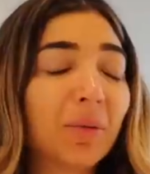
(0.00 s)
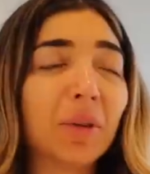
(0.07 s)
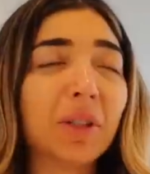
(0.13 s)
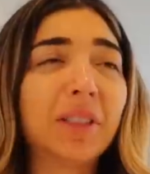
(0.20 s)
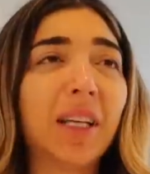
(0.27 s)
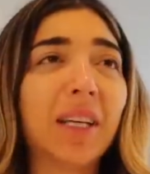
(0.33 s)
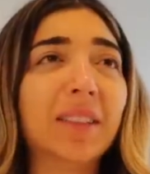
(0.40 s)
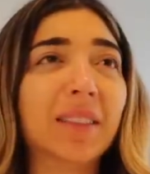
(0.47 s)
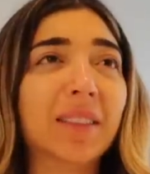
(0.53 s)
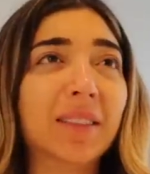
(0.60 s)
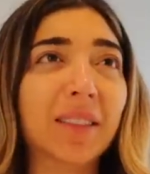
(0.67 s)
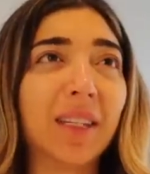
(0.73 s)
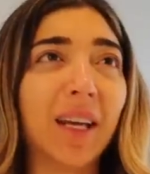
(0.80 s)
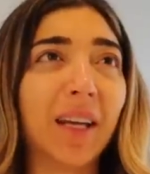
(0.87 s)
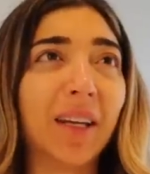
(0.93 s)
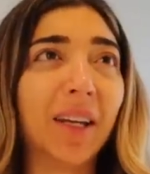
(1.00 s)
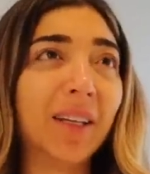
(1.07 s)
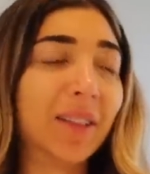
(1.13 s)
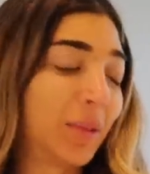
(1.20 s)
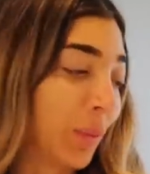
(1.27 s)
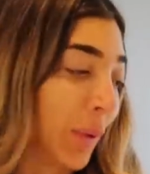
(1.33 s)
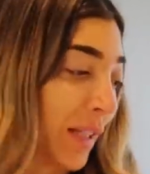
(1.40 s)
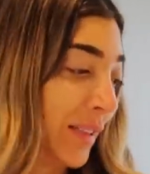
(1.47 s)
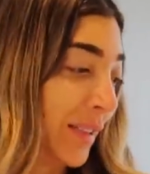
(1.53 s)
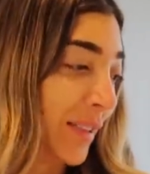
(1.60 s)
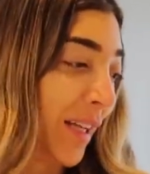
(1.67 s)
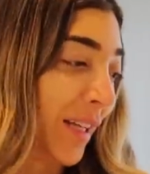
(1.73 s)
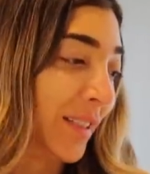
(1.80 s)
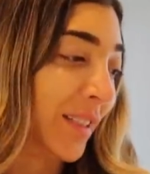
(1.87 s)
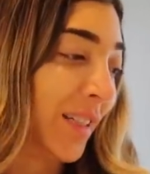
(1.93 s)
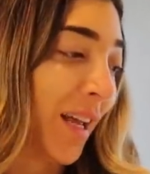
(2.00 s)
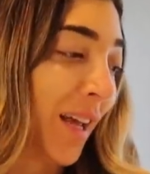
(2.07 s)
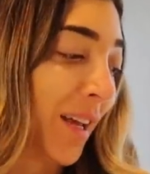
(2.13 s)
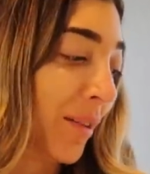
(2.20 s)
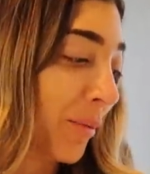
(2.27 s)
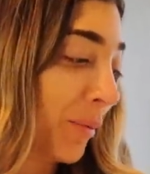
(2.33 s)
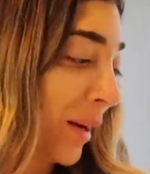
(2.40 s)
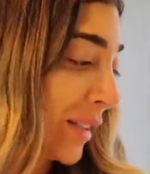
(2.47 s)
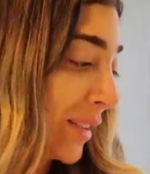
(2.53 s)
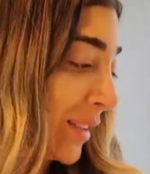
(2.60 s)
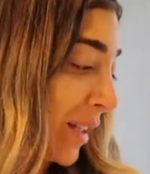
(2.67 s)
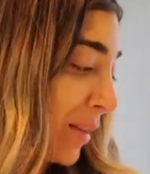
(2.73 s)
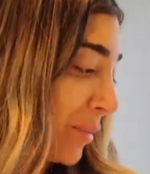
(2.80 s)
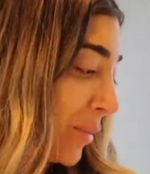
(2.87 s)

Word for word: what day is it today? It's Wednesday today, Wednesday